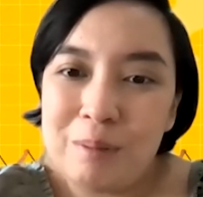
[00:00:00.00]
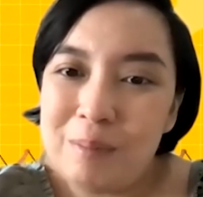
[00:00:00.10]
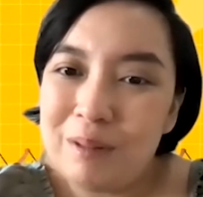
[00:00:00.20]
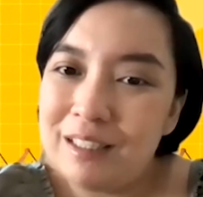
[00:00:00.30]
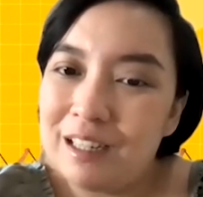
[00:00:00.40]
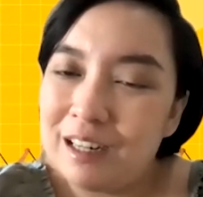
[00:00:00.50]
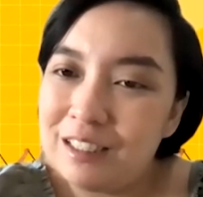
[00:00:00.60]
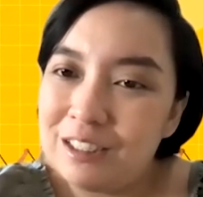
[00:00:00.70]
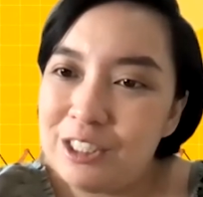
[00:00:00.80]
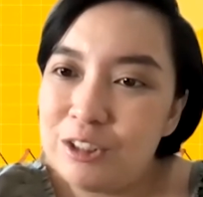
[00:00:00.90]
people in the
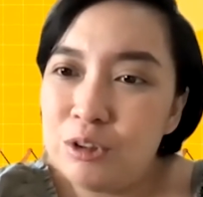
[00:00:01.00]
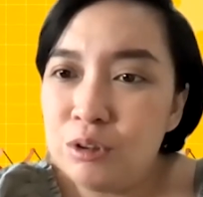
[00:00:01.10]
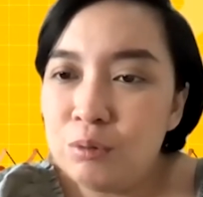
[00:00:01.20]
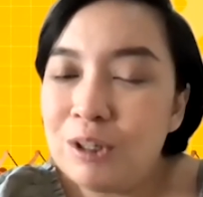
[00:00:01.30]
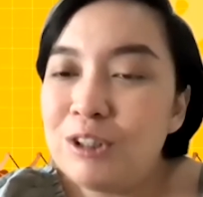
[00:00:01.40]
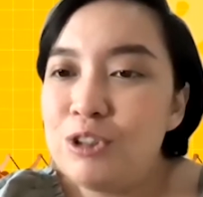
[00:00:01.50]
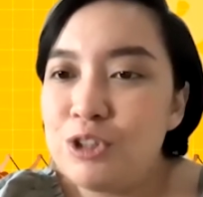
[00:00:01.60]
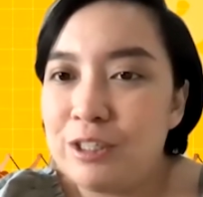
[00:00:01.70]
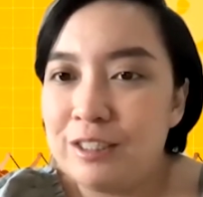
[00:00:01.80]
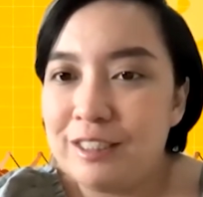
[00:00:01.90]
country to want to
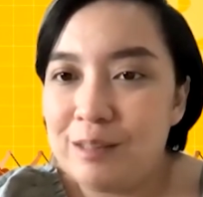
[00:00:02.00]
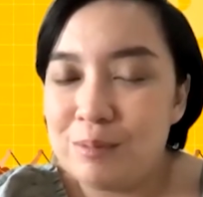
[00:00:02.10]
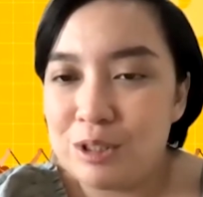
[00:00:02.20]
join our team.